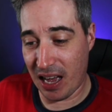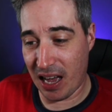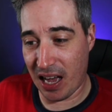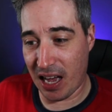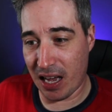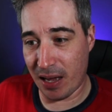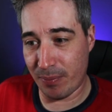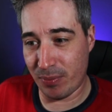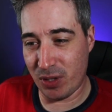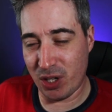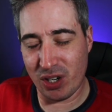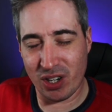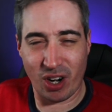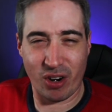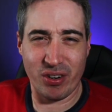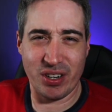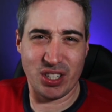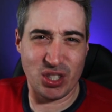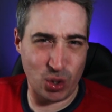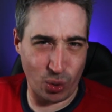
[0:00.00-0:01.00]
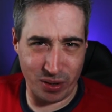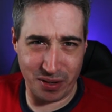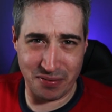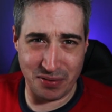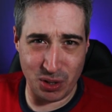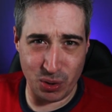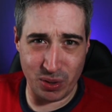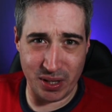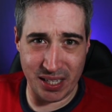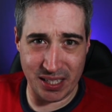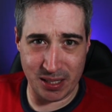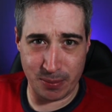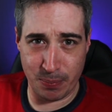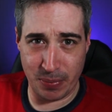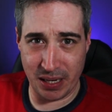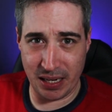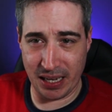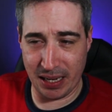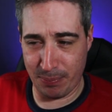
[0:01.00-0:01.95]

Um, you can already sort of do this, but